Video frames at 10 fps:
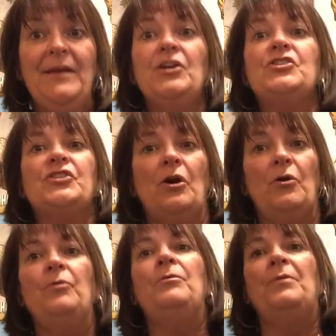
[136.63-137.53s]

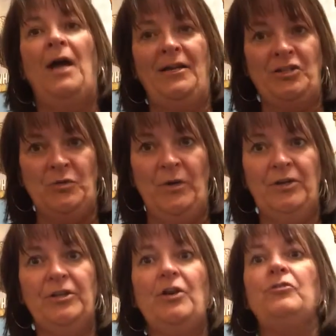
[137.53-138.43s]
so I just want you
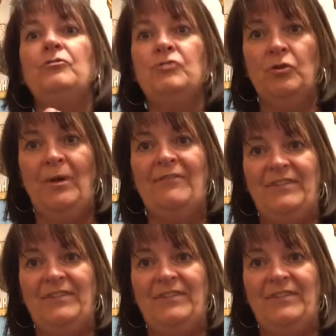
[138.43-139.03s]
to know you do have